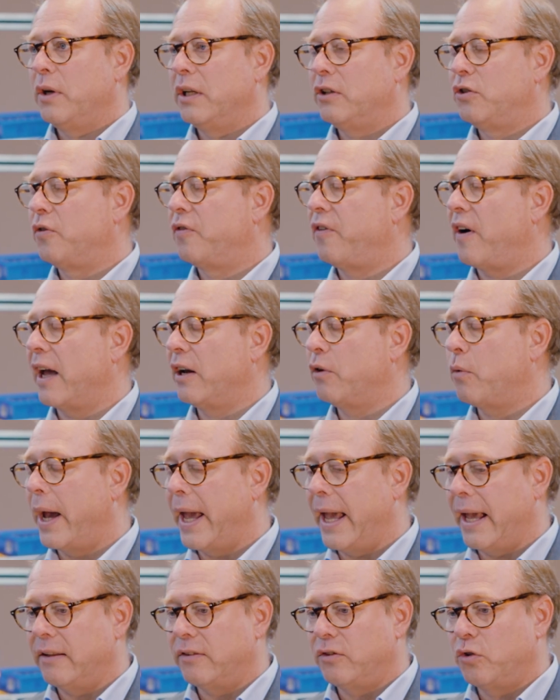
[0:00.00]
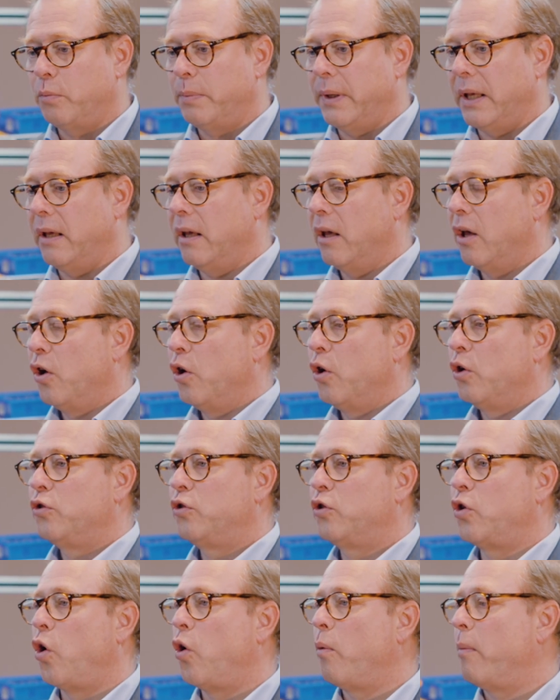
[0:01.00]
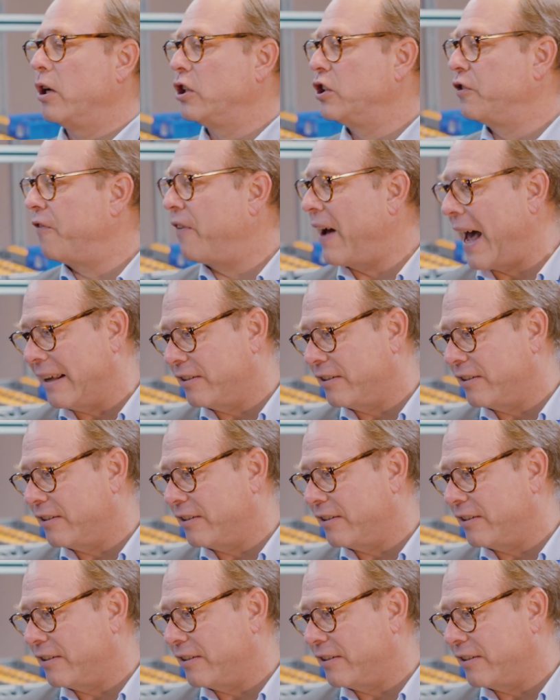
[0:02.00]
you need to find ways to be so much